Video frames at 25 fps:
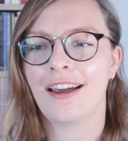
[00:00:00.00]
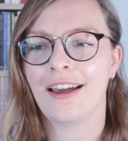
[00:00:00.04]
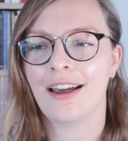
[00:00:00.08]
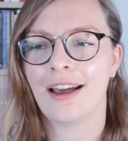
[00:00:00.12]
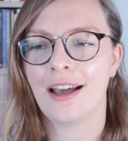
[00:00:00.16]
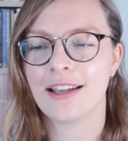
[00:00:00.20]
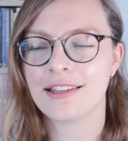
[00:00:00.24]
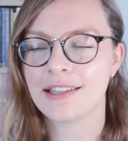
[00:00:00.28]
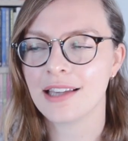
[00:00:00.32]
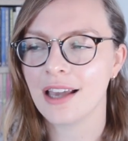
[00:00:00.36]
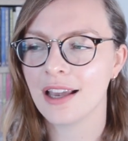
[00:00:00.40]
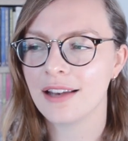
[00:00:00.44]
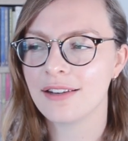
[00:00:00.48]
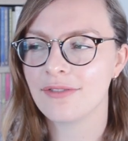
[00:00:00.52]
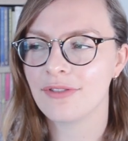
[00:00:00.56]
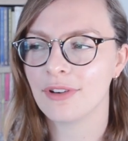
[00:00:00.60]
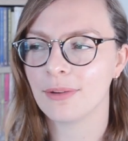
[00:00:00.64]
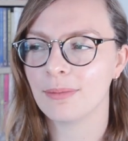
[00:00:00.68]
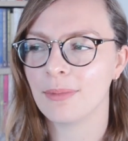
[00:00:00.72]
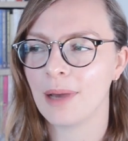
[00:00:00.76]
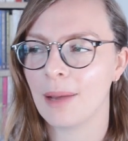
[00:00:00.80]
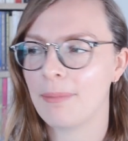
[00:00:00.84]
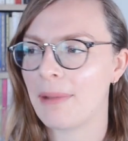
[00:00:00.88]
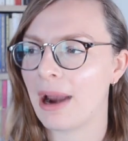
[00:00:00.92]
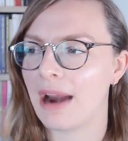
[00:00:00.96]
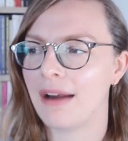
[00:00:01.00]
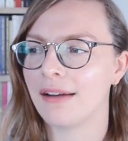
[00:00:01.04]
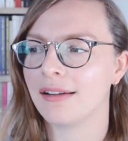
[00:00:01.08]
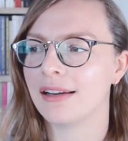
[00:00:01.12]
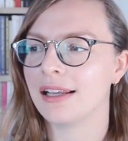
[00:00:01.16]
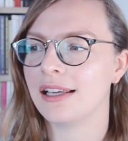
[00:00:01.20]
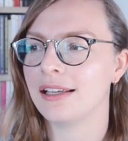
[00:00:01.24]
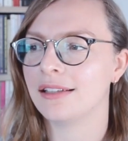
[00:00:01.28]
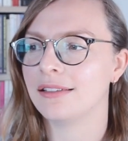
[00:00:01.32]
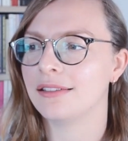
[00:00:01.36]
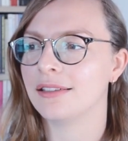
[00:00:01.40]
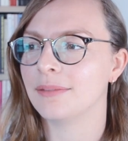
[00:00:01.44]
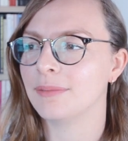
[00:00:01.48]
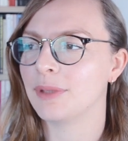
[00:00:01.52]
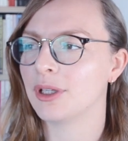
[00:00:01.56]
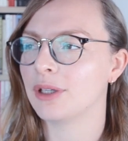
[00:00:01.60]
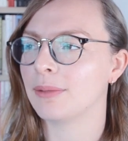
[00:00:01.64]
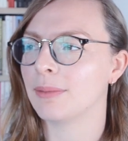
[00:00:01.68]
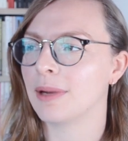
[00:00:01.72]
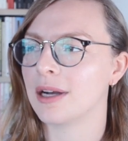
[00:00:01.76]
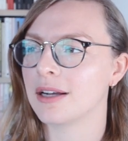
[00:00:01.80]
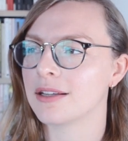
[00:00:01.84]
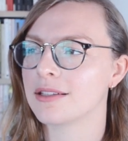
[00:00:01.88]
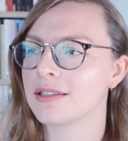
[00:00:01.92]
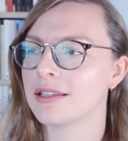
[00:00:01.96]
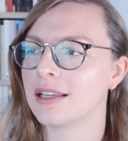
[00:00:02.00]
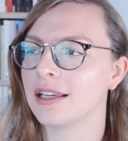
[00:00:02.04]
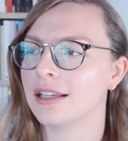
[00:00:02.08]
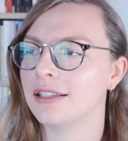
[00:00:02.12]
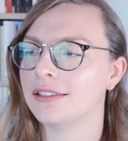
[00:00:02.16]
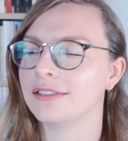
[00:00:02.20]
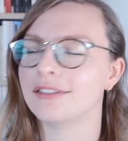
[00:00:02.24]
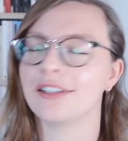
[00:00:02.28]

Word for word: Aside from apparently the bookmarks thing.